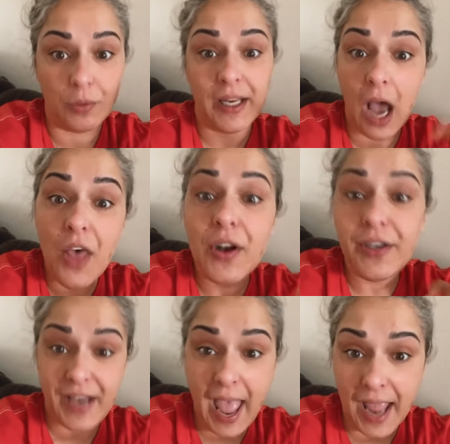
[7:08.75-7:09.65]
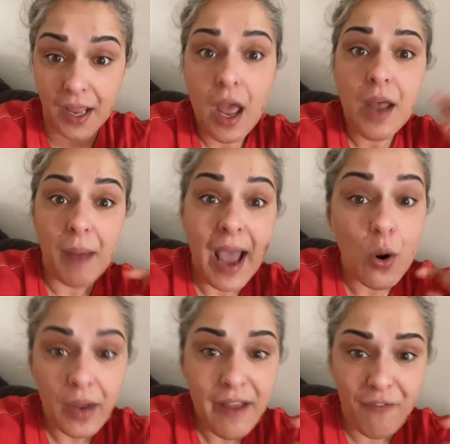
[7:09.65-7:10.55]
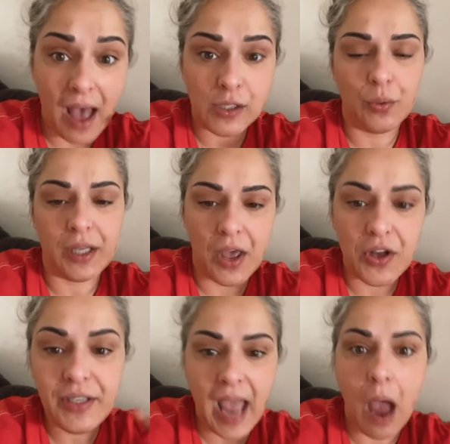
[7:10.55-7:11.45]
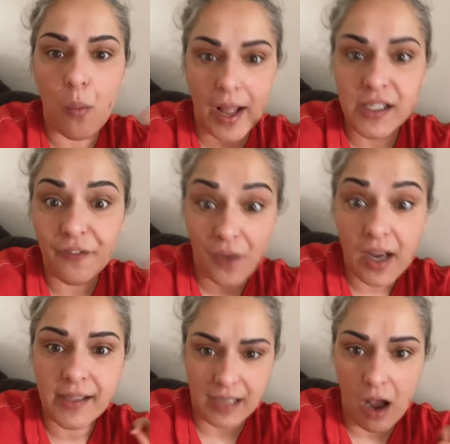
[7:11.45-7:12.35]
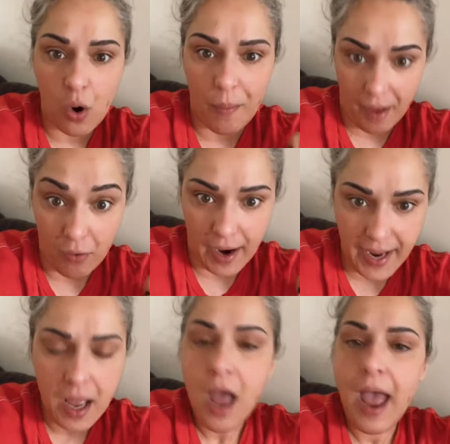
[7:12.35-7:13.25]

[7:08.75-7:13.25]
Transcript: The other day, I don't eat fast food. The other day, I went to fucking Taco Bell, right?